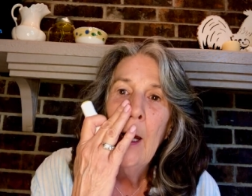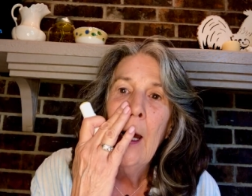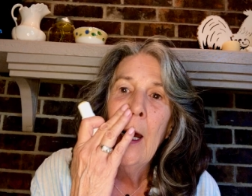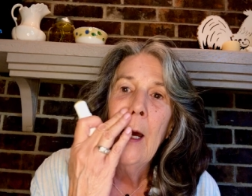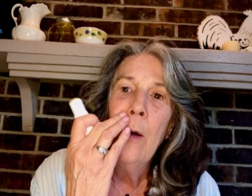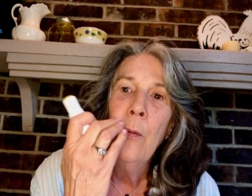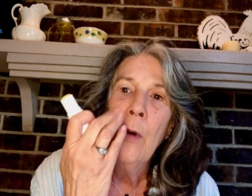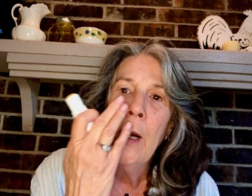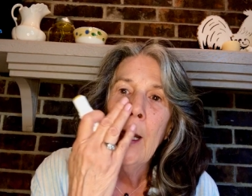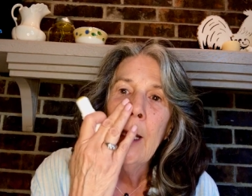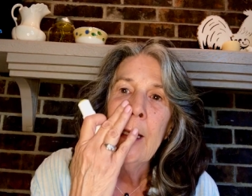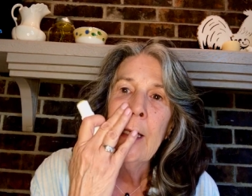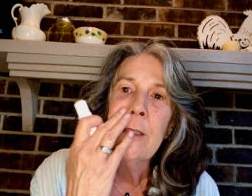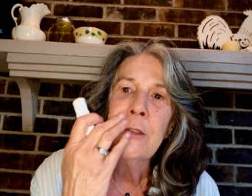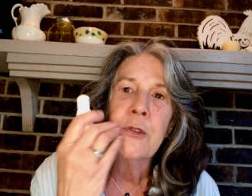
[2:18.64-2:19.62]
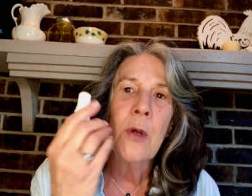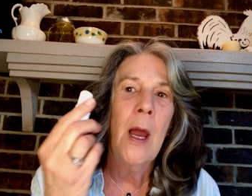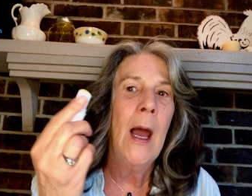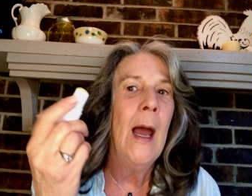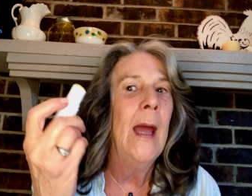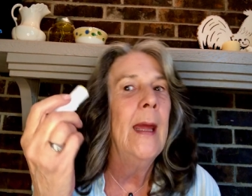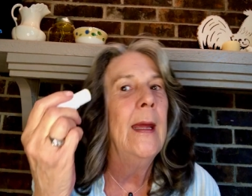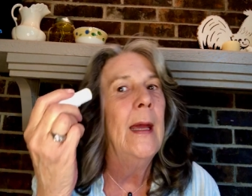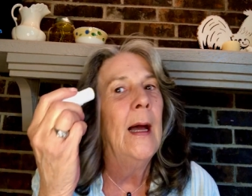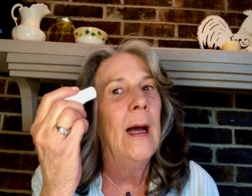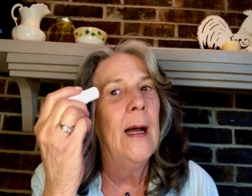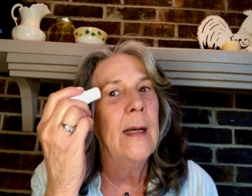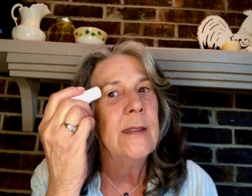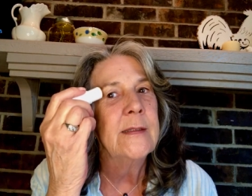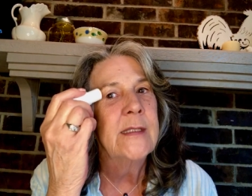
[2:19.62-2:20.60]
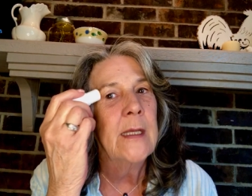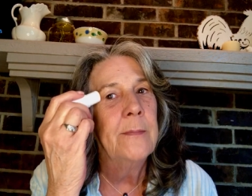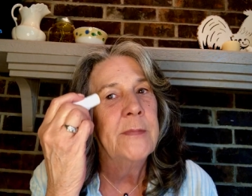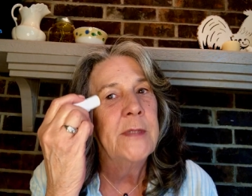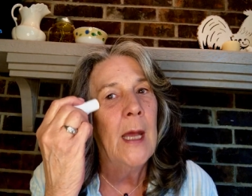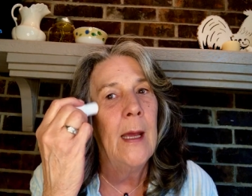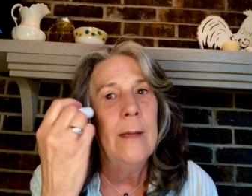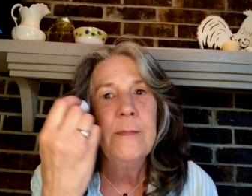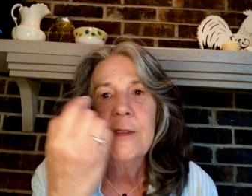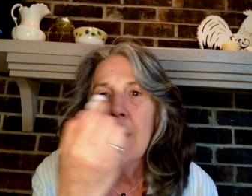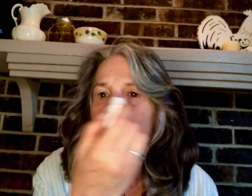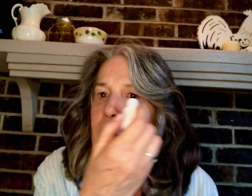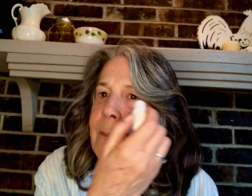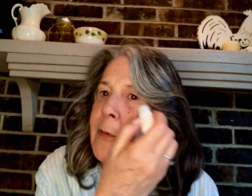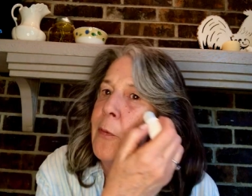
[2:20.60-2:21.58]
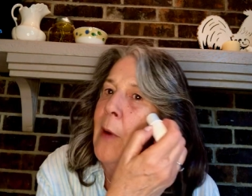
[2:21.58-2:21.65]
uh, where I get dry, uh, sometimes up